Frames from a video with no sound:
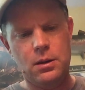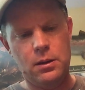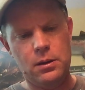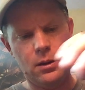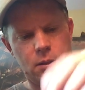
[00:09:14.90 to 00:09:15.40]

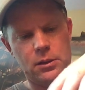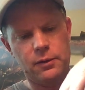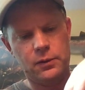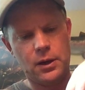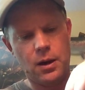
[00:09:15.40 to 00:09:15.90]
And this
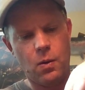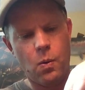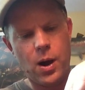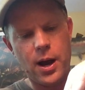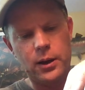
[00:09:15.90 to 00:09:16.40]
stuff's kind of
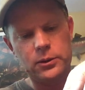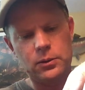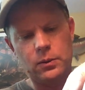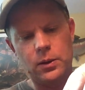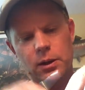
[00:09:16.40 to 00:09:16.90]
wild
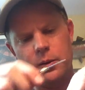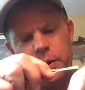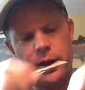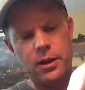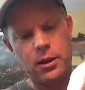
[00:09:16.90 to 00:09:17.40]
to work
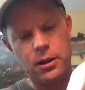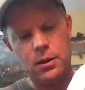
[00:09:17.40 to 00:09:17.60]
with.